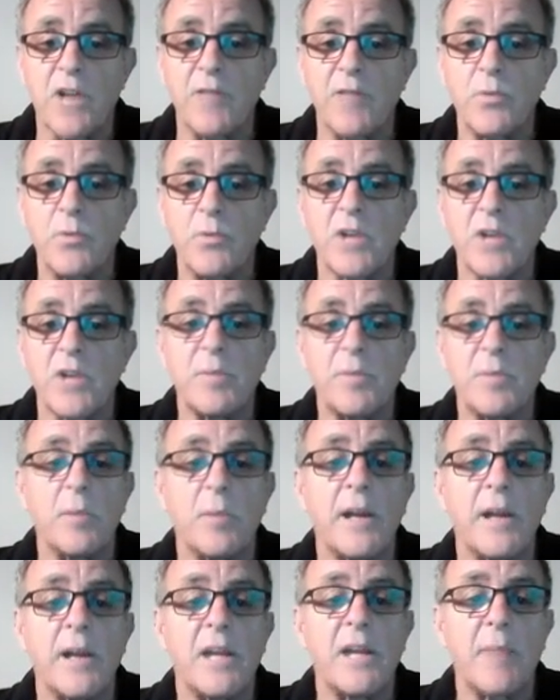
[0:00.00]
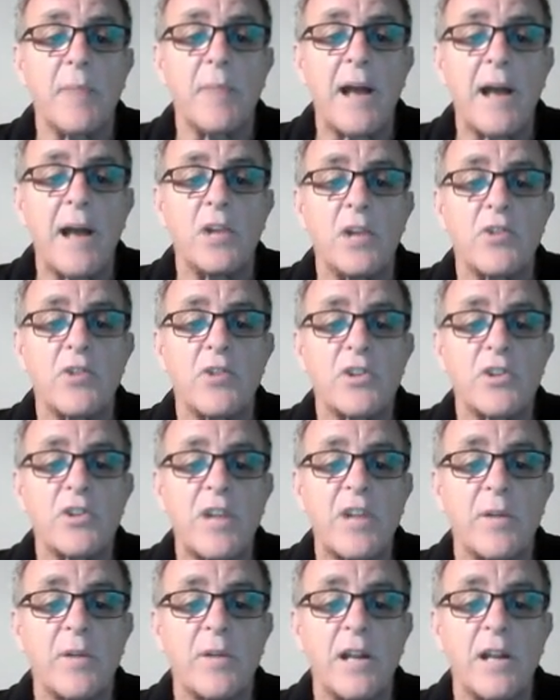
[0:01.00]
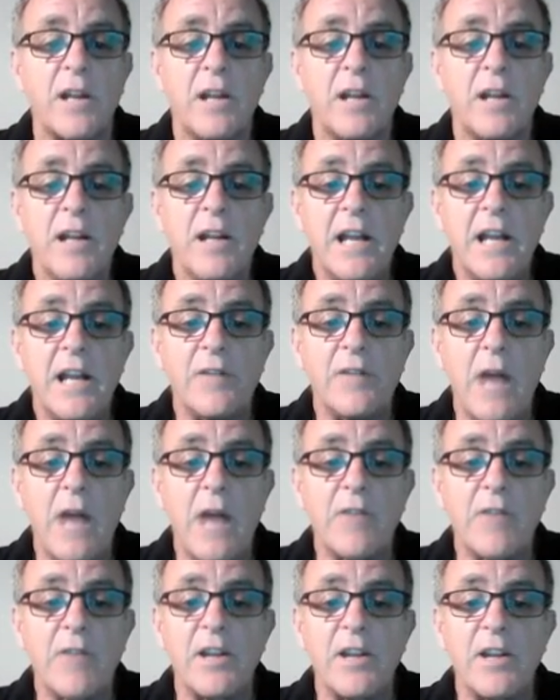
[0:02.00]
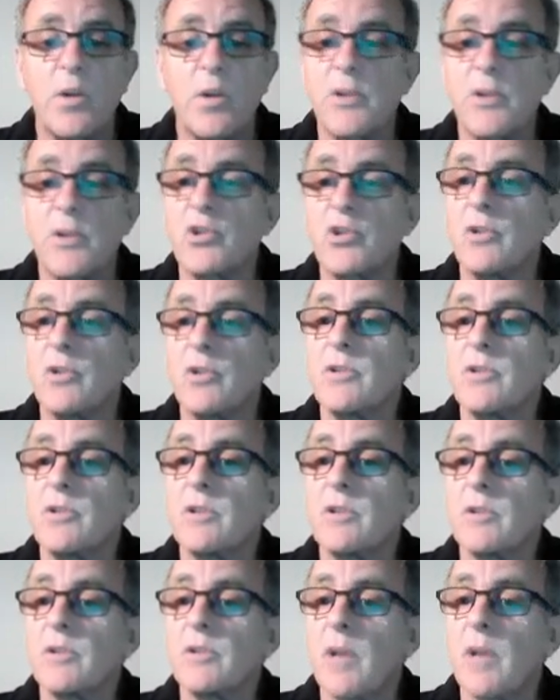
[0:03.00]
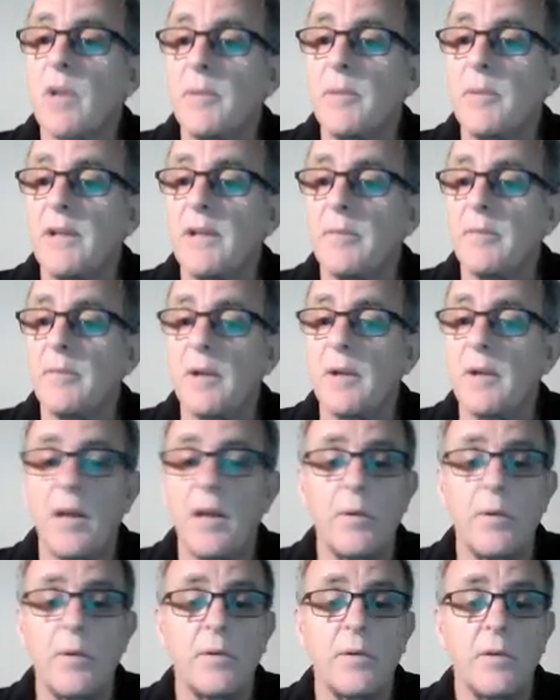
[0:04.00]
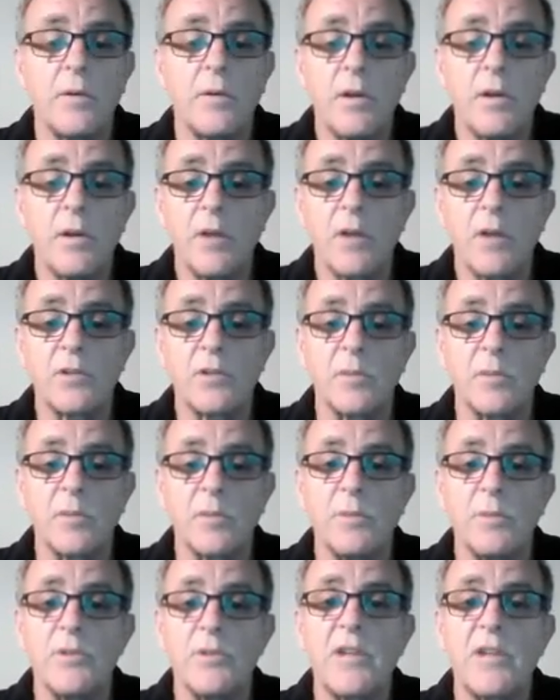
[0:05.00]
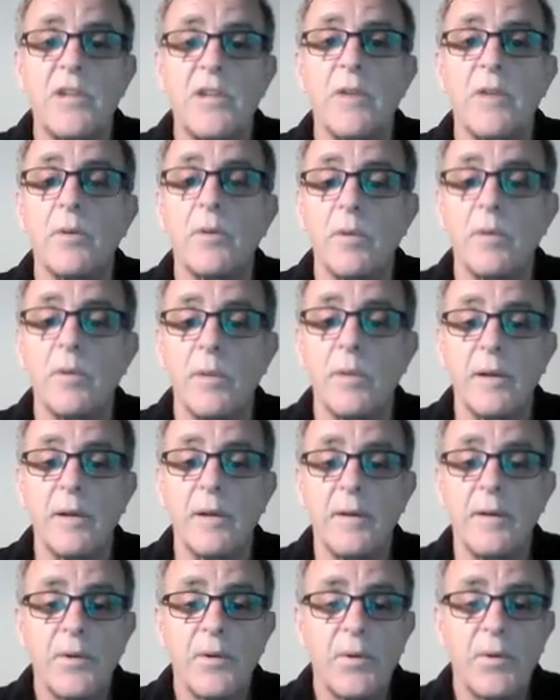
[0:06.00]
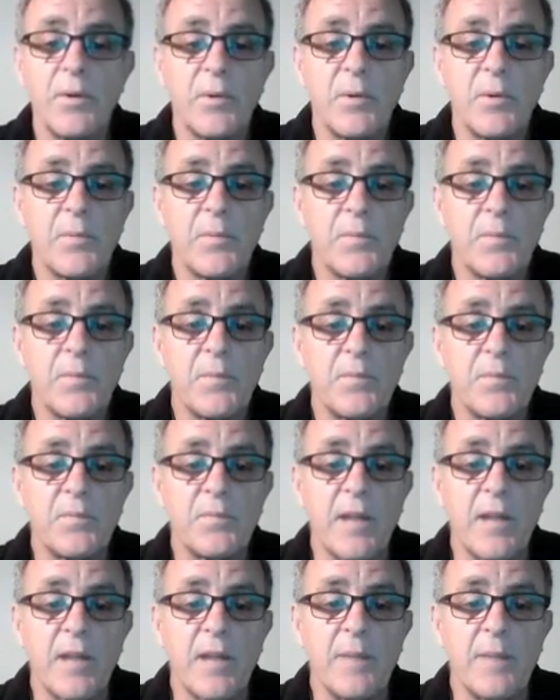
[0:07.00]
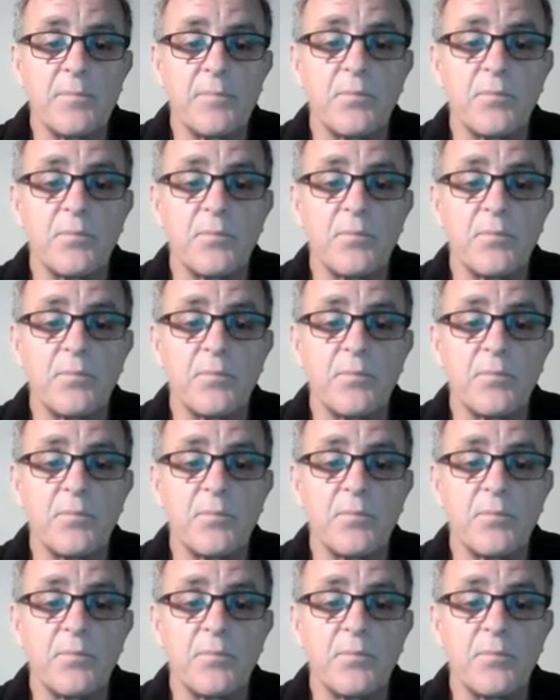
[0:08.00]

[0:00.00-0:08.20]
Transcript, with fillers: I've also put my email address down here if you have any questions. It's coming down a bit lower on. I've just got to move this down. Hold on. There.